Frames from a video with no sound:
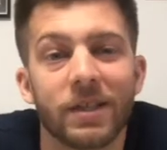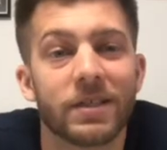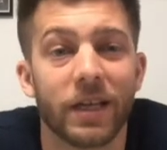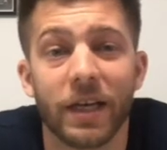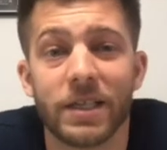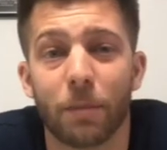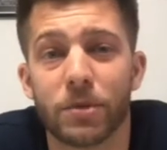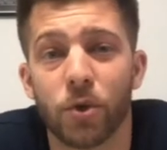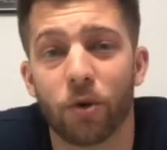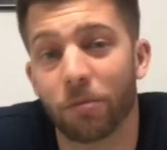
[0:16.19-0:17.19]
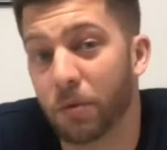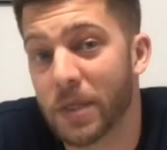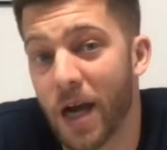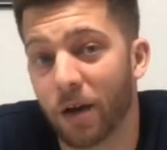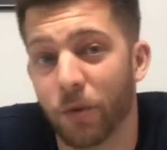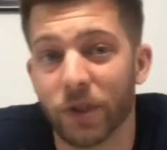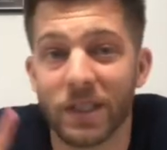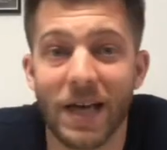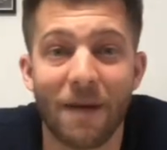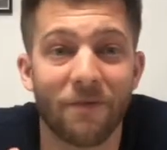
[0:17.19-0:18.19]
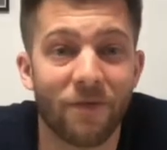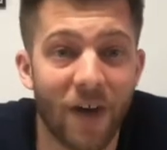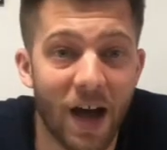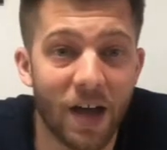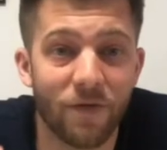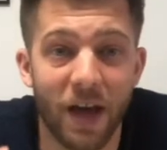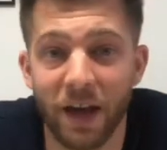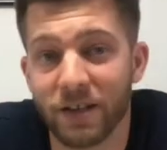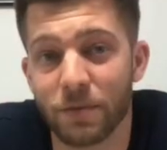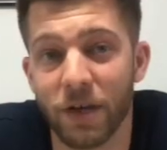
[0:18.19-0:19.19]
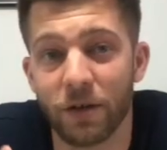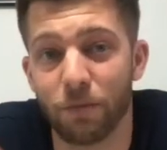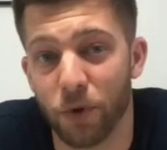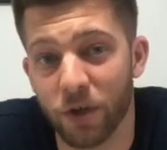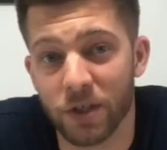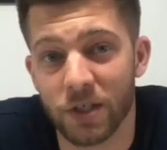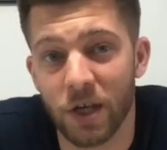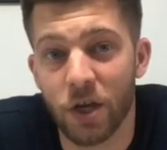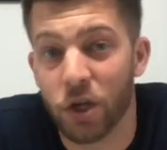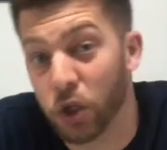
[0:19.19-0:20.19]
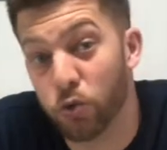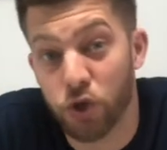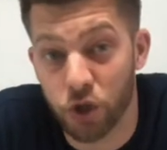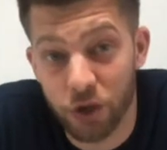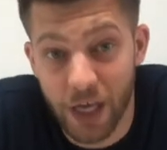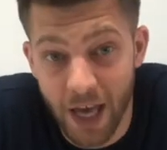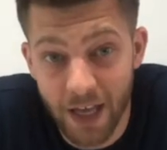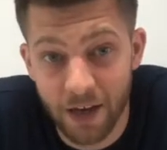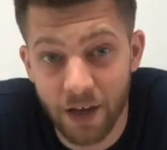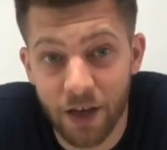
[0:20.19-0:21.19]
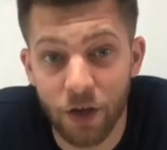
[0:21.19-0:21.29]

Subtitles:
Today's episode, I'm going to be talking about the top 5 X-Men books you should get,